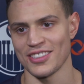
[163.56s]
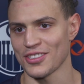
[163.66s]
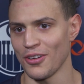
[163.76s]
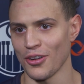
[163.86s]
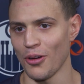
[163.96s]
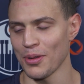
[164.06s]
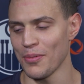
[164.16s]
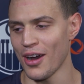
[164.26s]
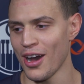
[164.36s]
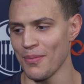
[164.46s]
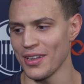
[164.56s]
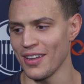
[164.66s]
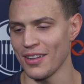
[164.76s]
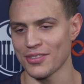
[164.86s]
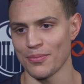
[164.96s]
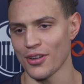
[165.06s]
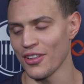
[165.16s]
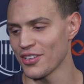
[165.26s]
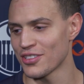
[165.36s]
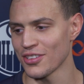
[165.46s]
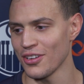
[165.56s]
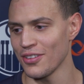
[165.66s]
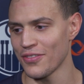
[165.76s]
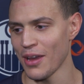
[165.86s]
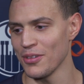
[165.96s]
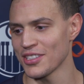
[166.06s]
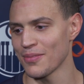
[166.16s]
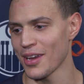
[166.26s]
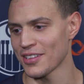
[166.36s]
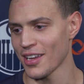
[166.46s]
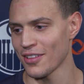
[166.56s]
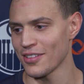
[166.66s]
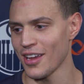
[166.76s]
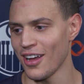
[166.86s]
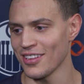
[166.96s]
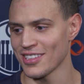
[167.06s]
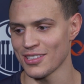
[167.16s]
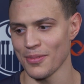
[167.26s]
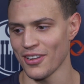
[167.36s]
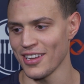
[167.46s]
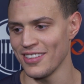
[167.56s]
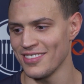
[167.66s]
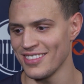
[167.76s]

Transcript: Just going home to mom and some brothers. So family's getting back together in Dallas. That's about it.